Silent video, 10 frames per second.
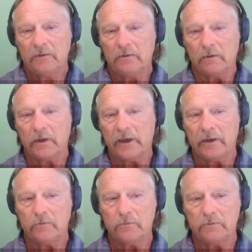
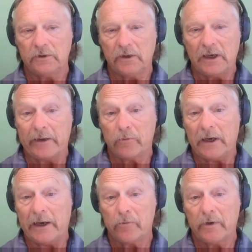Okay,
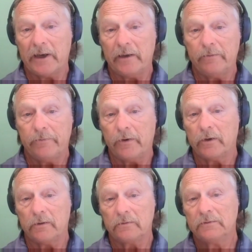how do I
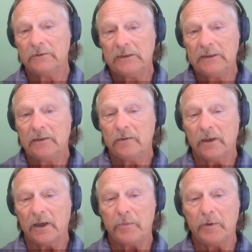funnel
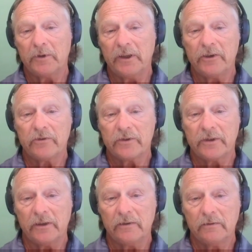to get people
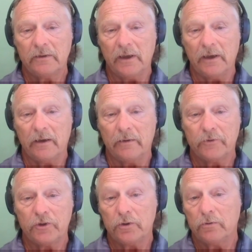interested,
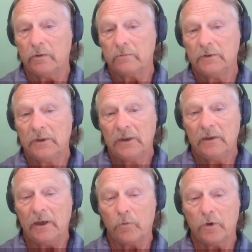to do
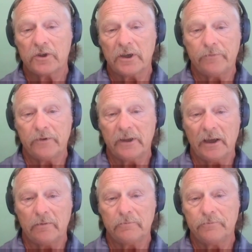a workshop for
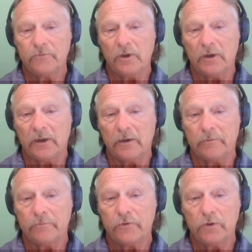them,
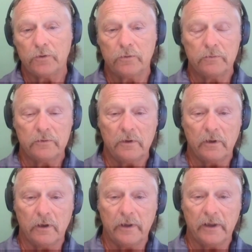to do
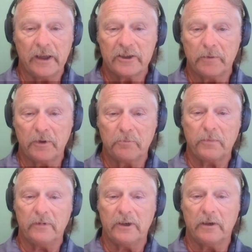engage them
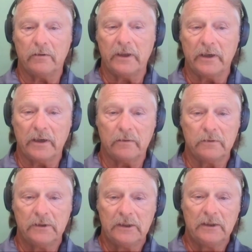in
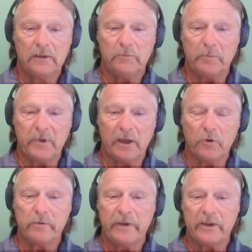maybe a
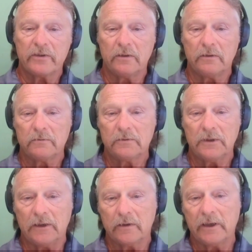motivational
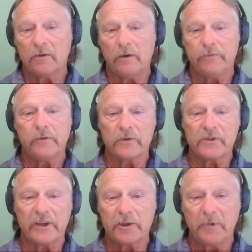kickoff for a
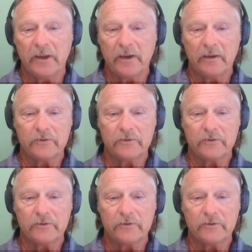sales meeting.